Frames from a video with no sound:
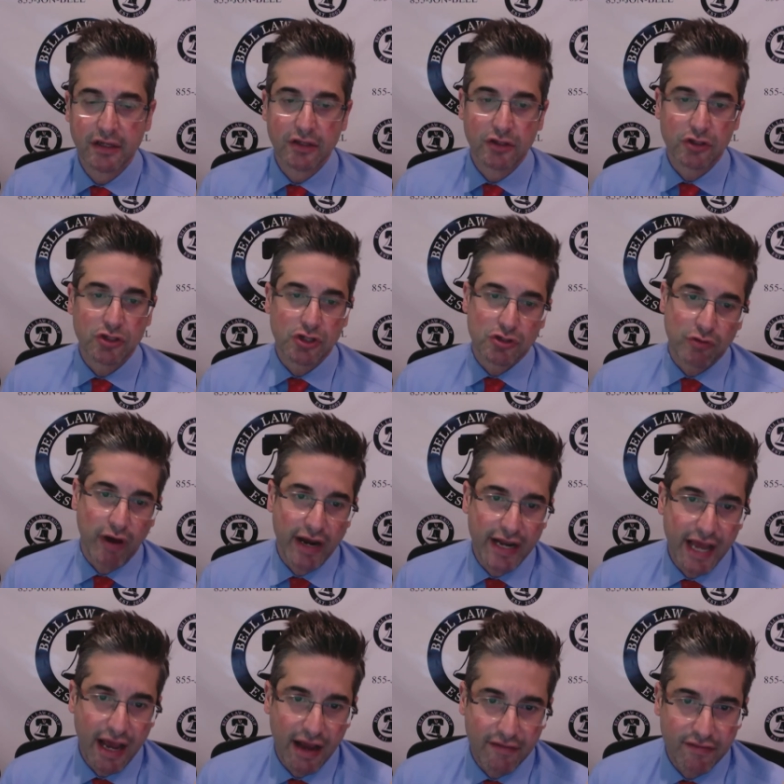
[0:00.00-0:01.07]
You should try
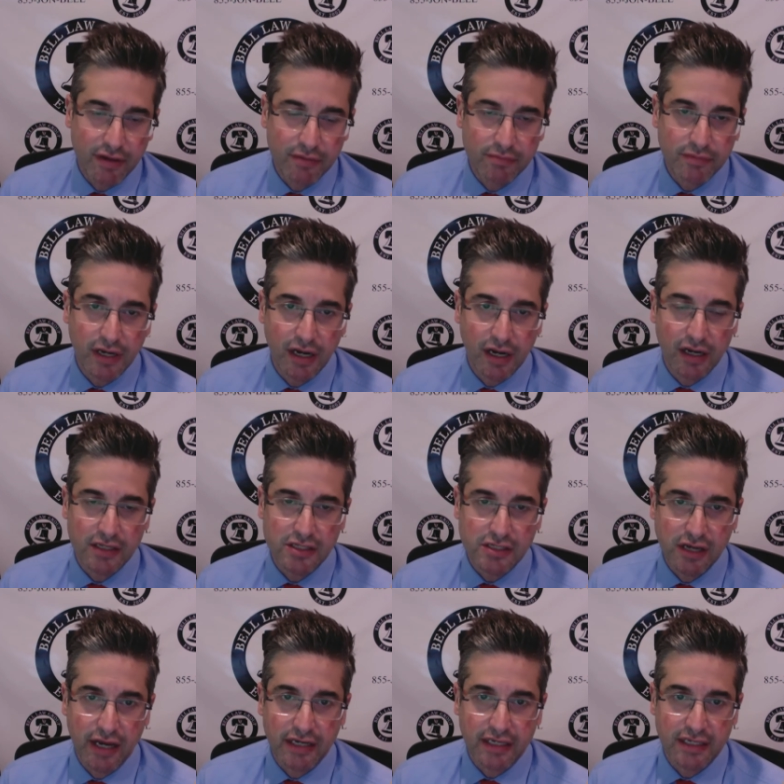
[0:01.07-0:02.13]
to have them uh,
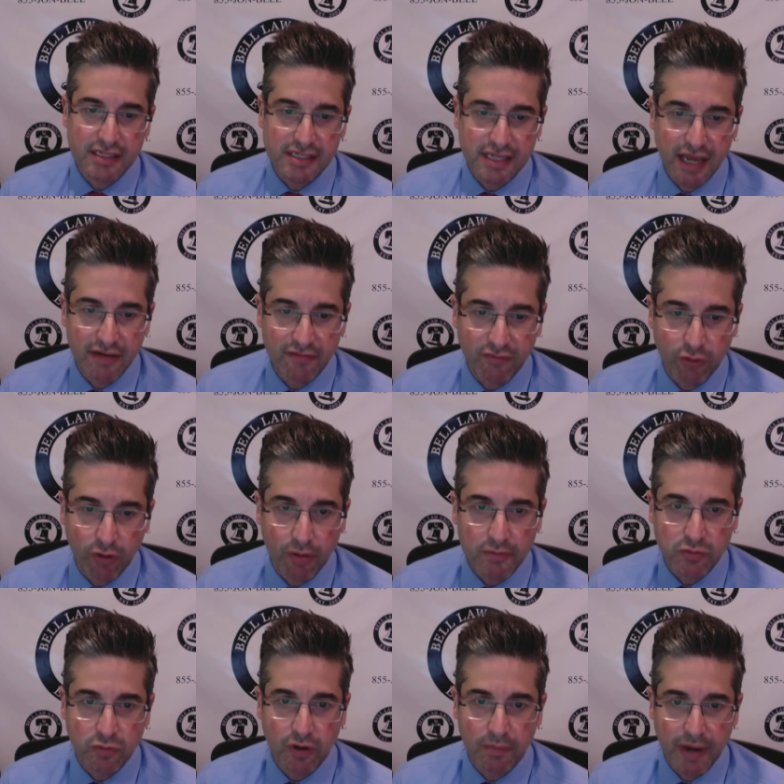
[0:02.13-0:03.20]
sign consent
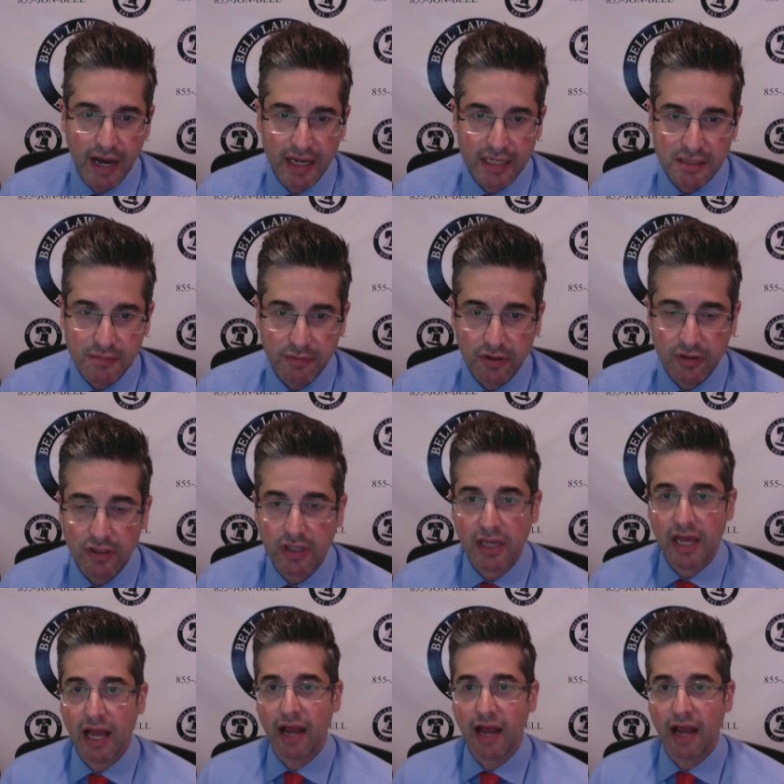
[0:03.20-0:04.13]
forms where possible.